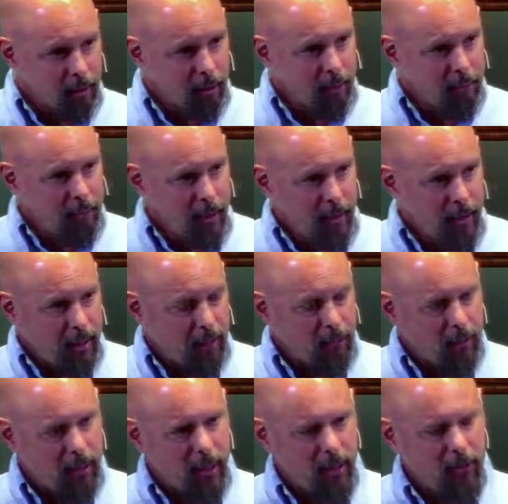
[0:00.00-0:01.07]
immediate
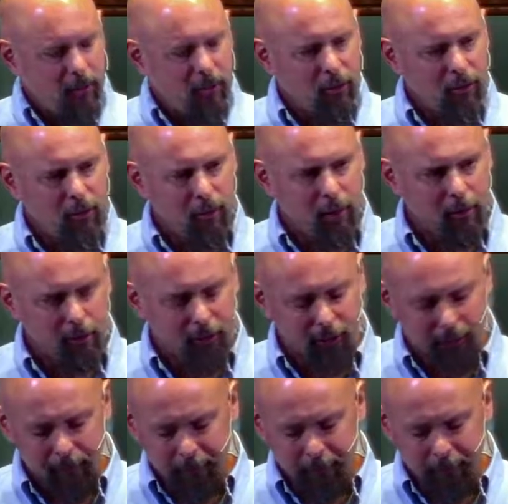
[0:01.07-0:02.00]
relationships,